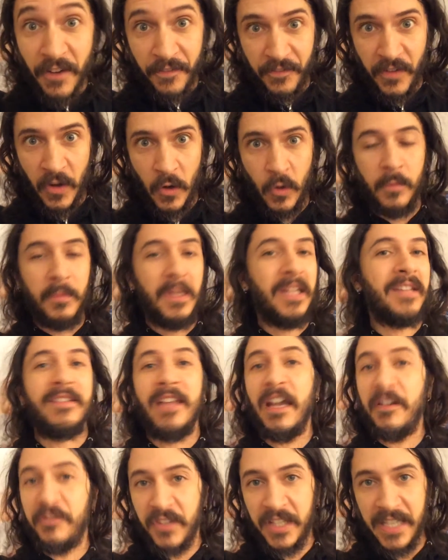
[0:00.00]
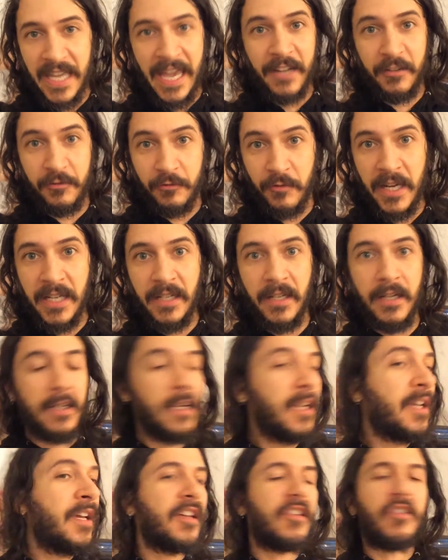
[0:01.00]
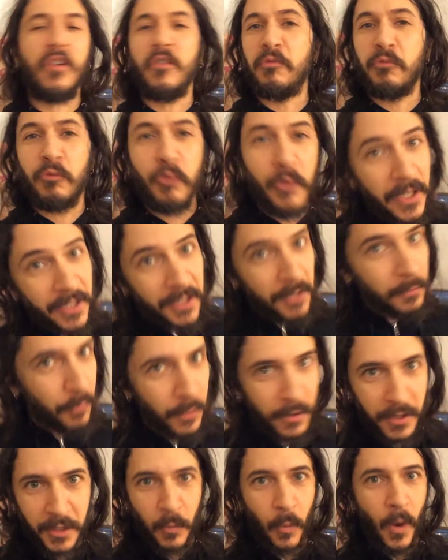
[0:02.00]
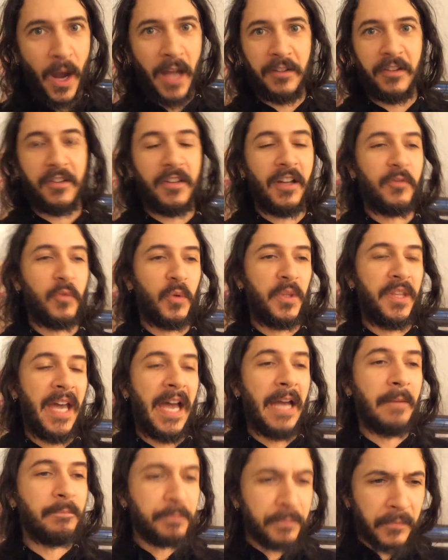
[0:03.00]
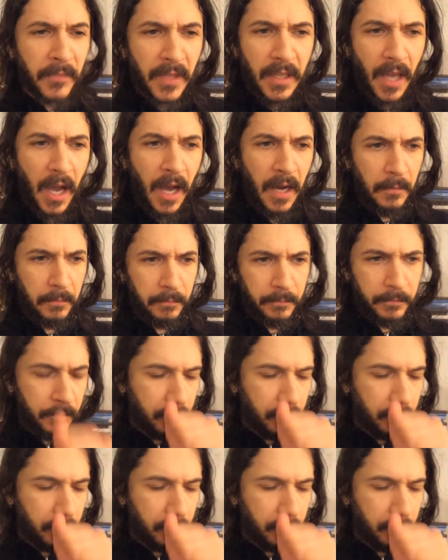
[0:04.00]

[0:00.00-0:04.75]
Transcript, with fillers: the film is definitely X rated. So, really, really wild stuff with that. Um,